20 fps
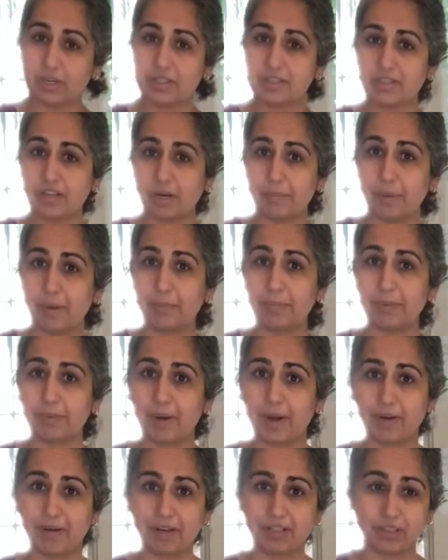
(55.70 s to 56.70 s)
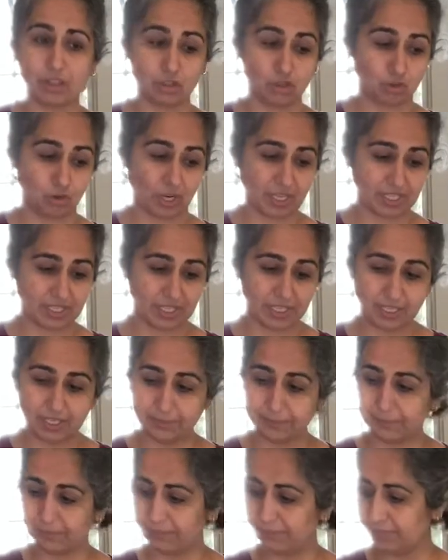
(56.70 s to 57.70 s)
start by preparing the dressing,
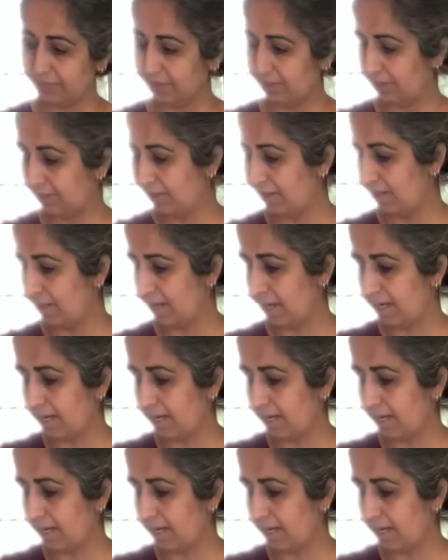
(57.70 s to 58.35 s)
and